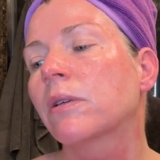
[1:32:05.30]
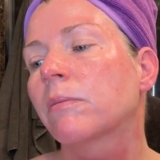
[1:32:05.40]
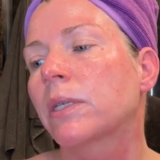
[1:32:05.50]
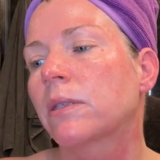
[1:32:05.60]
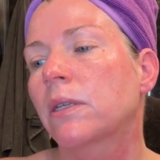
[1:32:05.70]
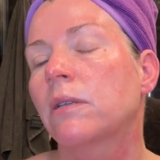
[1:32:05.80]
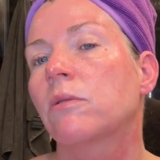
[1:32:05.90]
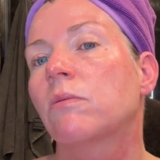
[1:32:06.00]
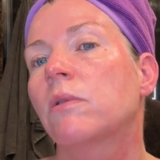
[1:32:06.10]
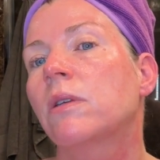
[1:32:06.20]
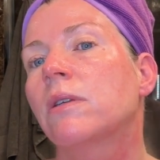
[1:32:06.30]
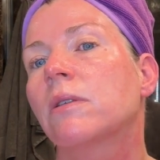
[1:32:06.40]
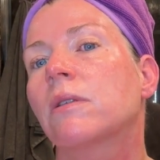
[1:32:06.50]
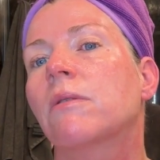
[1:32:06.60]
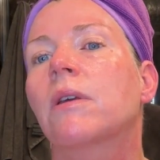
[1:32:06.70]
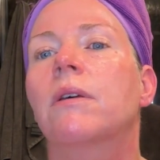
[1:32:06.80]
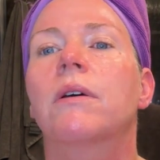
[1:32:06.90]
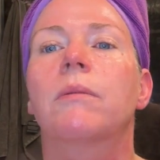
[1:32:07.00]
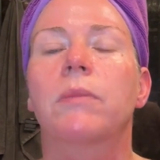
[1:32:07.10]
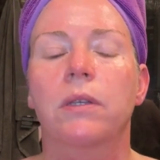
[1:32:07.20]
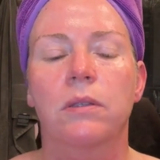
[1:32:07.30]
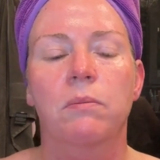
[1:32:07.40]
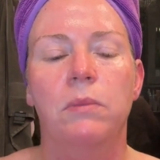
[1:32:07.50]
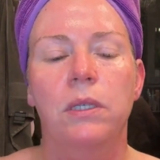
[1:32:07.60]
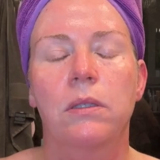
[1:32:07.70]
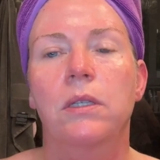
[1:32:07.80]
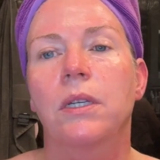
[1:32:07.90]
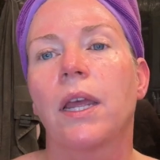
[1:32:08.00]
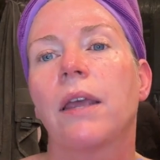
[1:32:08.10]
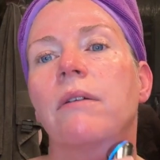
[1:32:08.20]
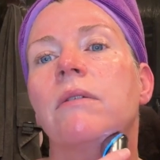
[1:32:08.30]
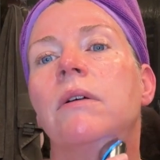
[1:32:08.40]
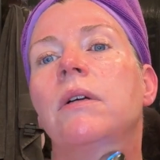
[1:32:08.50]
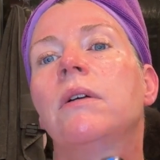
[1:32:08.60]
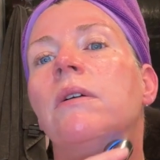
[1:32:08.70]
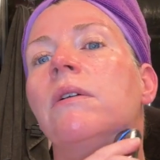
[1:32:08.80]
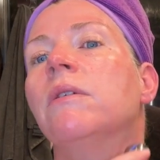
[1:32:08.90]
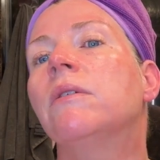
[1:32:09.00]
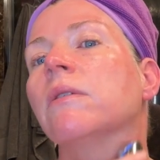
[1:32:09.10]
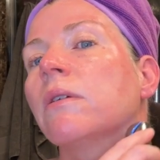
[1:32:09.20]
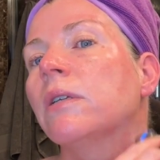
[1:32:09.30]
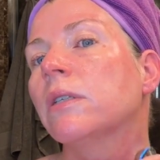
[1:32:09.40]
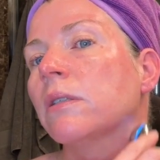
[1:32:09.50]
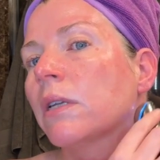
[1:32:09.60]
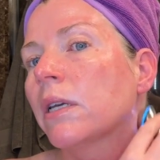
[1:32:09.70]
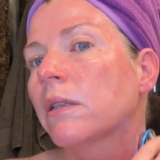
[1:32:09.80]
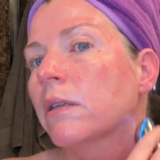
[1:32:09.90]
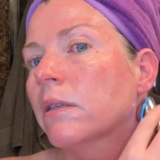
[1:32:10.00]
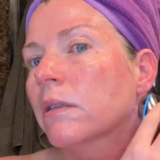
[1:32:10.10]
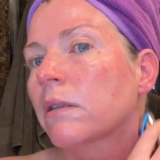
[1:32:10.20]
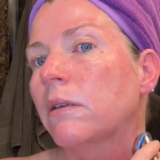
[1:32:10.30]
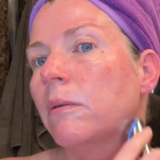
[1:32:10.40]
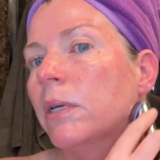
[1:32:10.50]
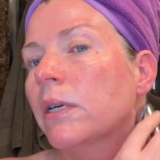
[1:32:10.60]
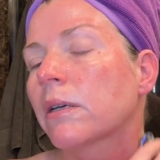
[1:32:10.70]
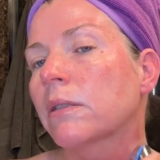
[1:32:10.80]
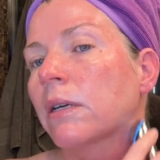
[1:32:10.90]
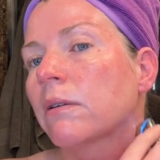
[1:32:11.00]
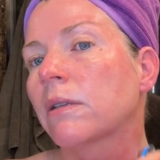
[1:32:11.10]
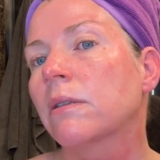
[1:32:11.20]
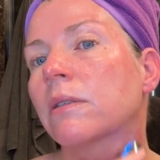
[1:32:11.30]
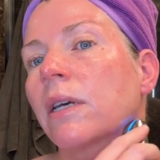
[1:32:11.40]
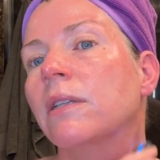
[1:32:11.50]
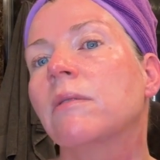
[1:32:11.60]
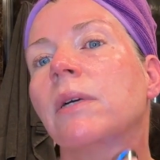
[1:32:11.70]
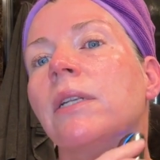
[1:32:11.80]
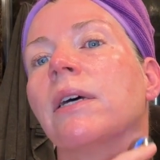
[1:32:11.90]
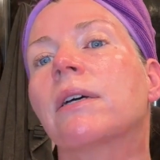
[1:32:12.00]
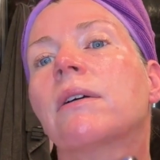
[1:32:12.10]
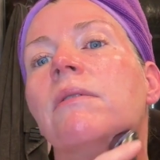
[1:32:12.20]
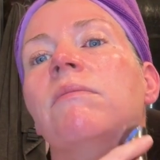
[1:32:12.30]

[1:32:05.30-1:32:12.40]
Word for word: my skin is really soaking up this mist today. So I just take this a little bit down on the sides of my neck.